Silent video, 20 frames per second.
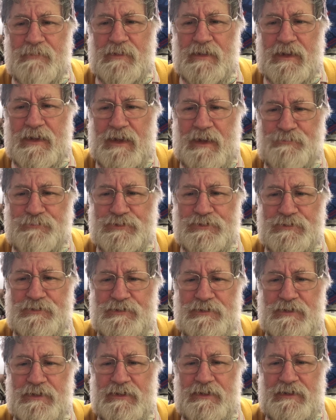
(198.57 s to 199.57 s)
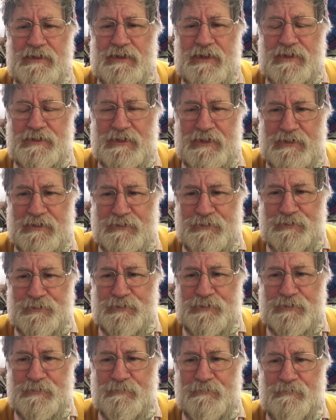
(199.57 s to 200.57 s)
captured and held,